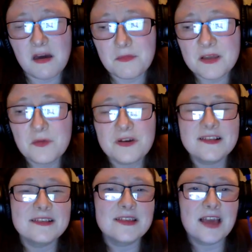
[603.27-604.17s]
um, like what
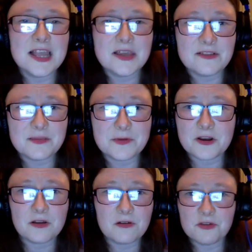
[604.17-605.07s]
is it telling us
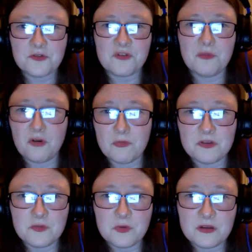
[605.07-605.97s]
about our cultural
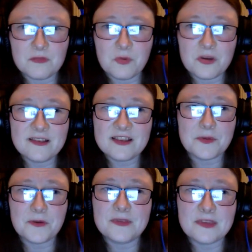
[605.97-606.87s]
moment what what is it
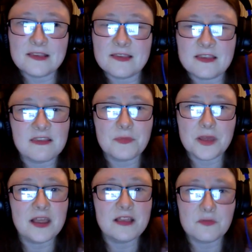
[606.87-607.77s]
about this that's
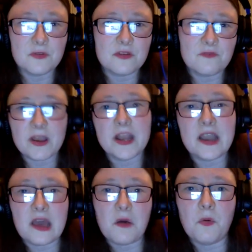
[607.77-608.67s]
appealing to us right
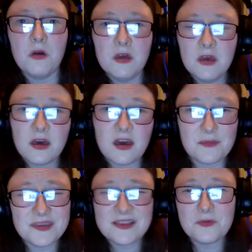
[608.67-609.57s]
now
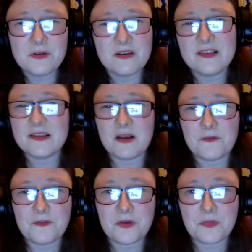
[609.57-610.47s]
um, that's where i
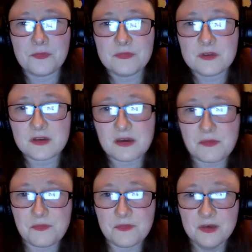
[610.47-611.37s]
start from
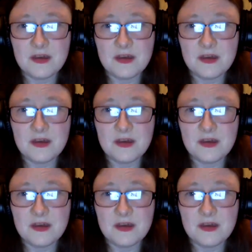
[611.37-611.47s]
um,